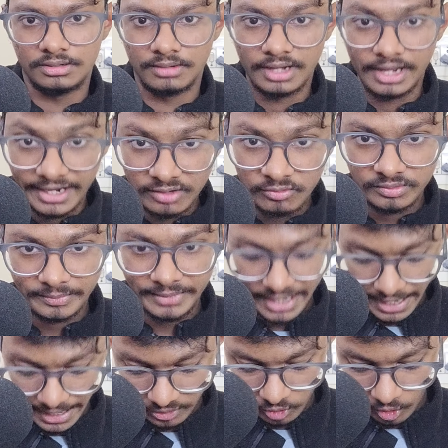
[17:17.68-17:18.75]
connect with me
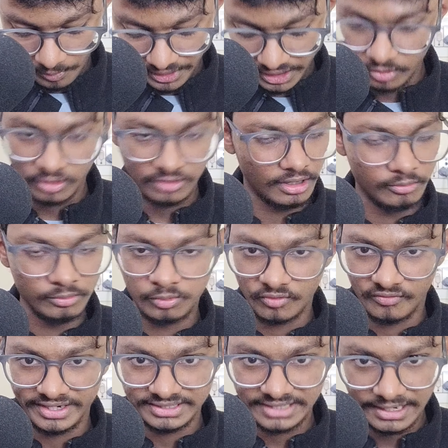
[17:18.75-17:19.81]
at TopMate. I will
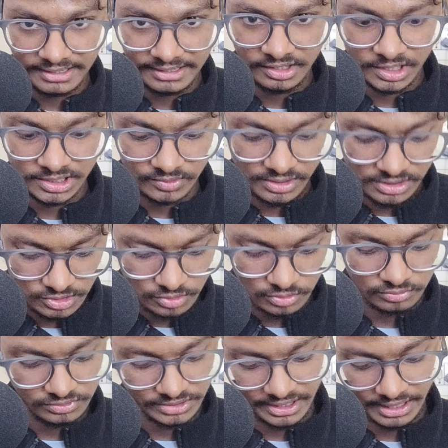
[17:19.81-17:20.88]
provide that link as well.
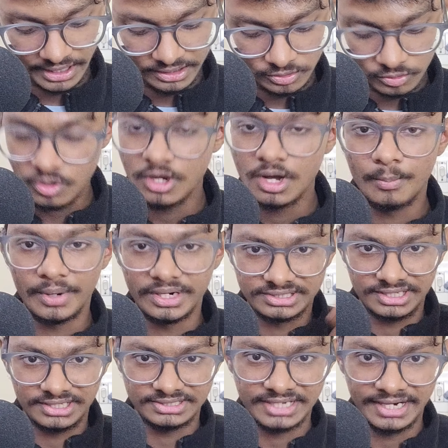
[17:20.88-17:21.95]
So there I do
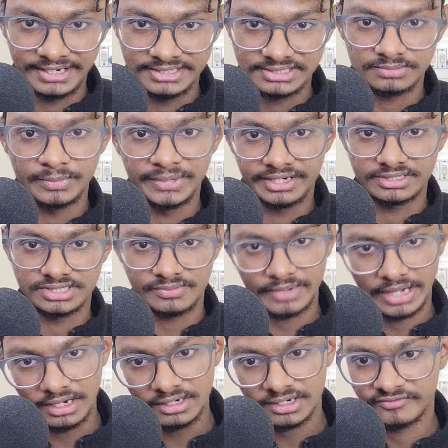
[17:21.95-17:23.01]
personalized guidance, mentorship,
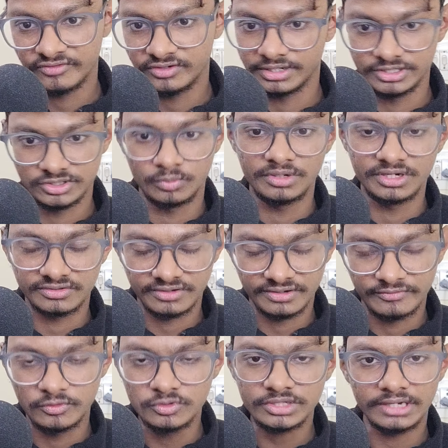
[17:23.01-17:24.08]
and resume
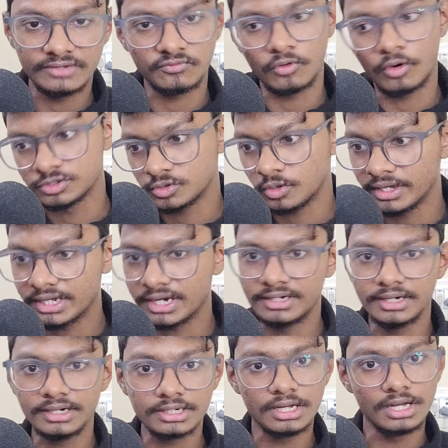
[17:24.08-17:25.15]
reviews, and also I
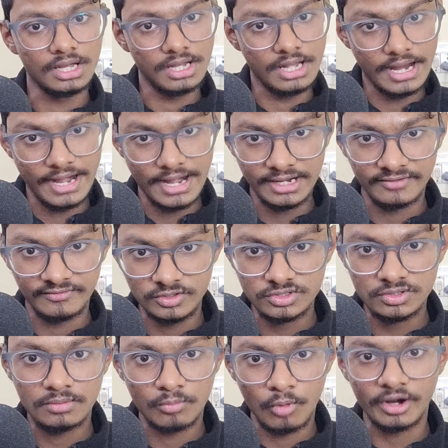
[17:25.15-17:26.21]
conduct interviews,
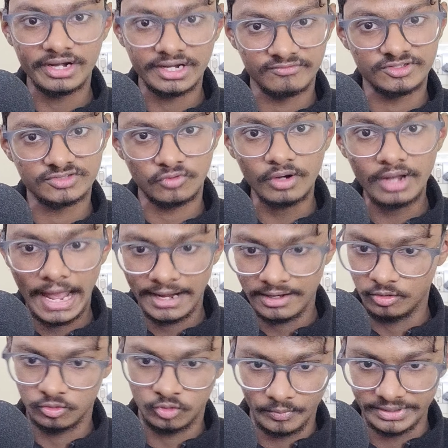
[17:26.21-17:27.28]
mock interviews for
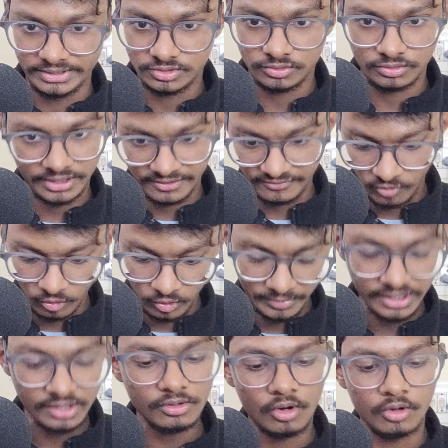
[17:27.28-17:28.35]
analog domain. So you can follow
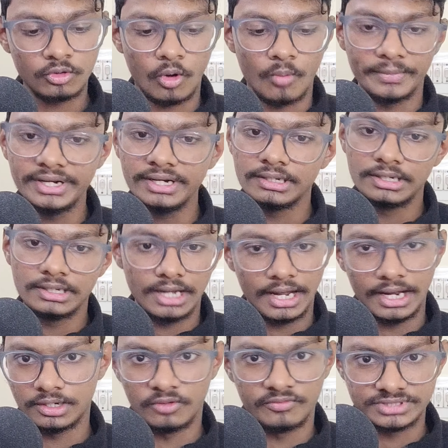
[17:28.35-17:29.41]
me on TopMate,
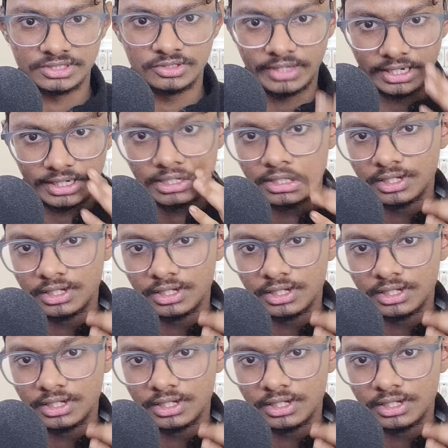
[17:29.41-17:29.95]
and obviously you can